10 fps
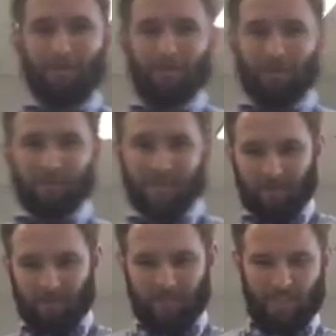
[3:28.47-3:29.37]
Mr. Boytett
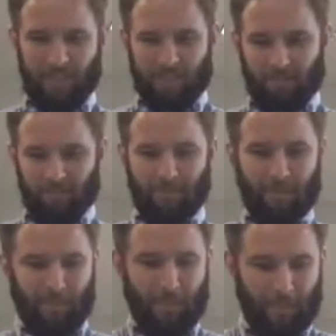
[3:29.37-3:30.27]
on the scene.
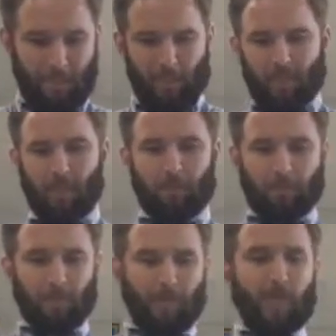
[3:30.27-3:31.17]
So,
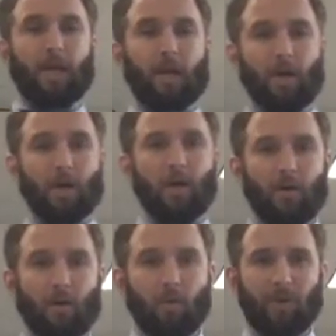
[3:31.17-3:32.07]

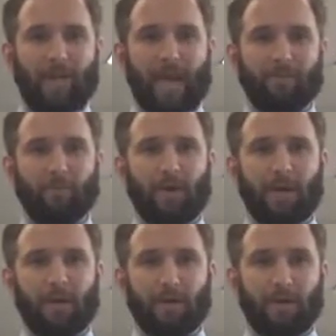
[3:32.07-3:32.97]
we have right
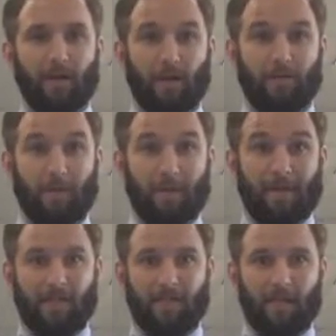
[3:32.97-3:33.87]
here in our very
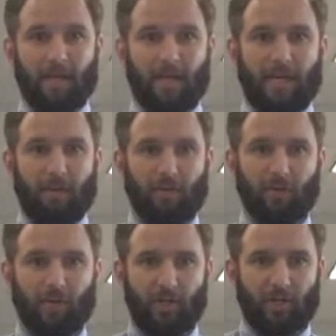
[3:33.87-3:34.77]
midst a
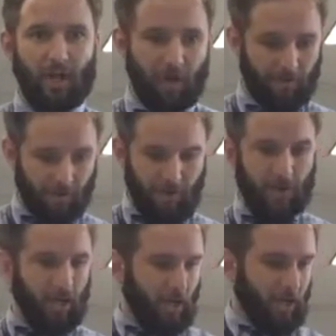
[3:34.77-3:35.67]
demonstration of
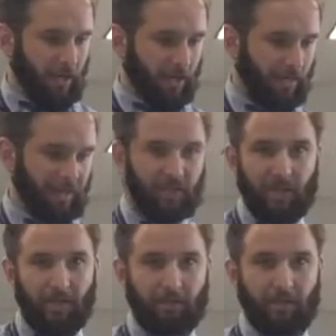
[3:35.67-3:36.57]
convection.